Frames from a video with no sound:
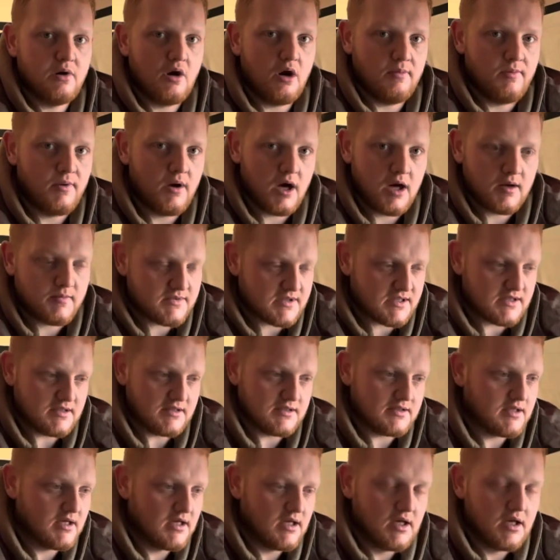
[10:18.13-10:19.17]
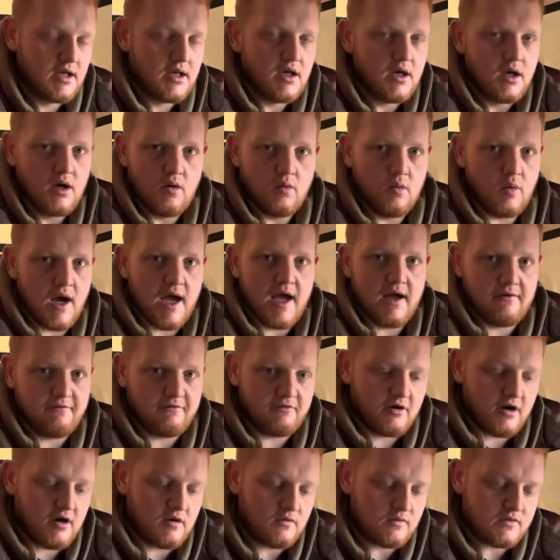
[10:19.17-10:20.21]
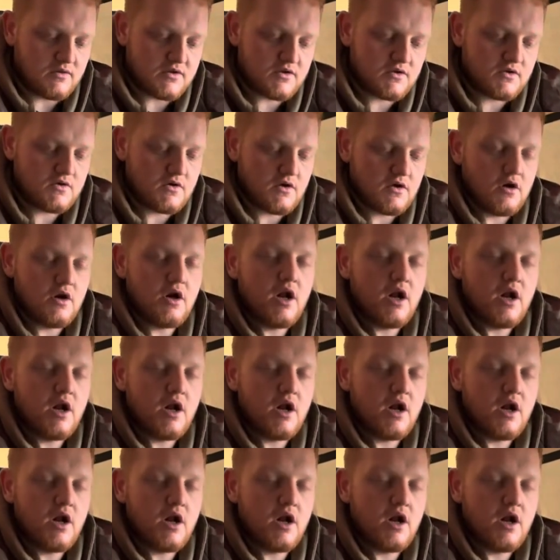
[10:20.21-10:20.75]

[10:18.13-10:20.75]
pop-ups and whatever else.